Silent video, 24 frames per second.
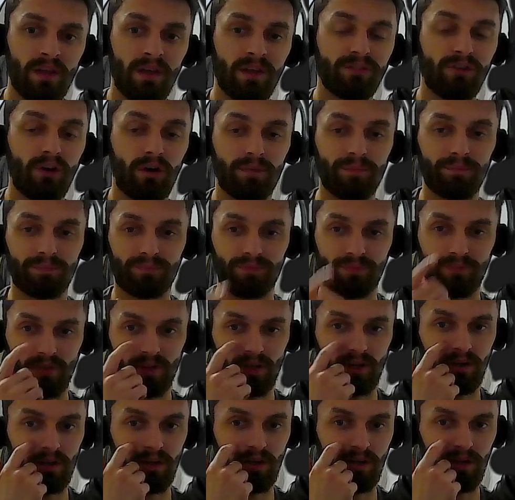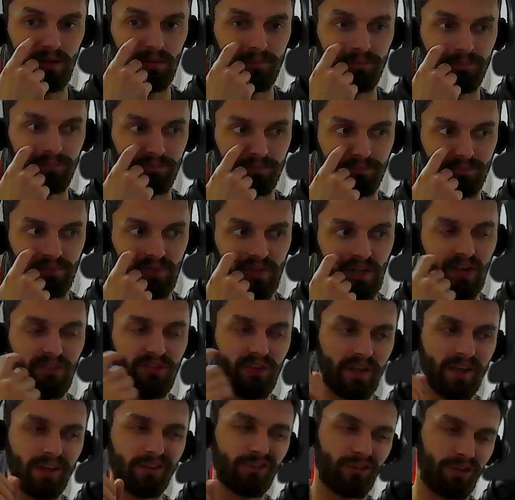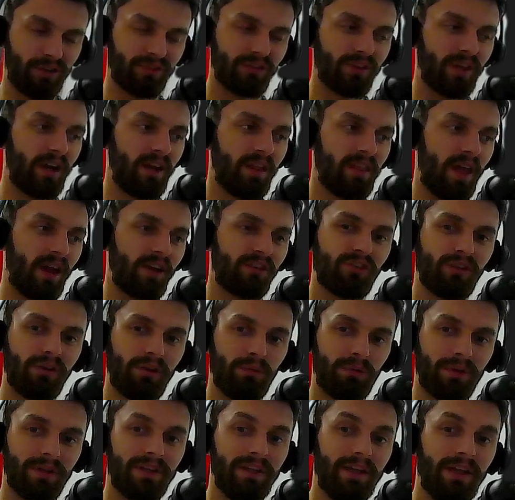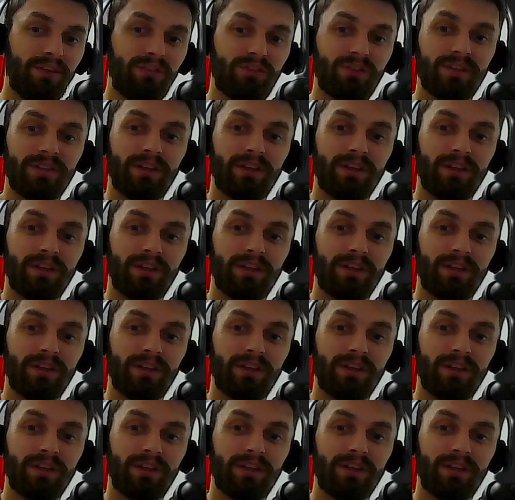So I think I should have started actually with this.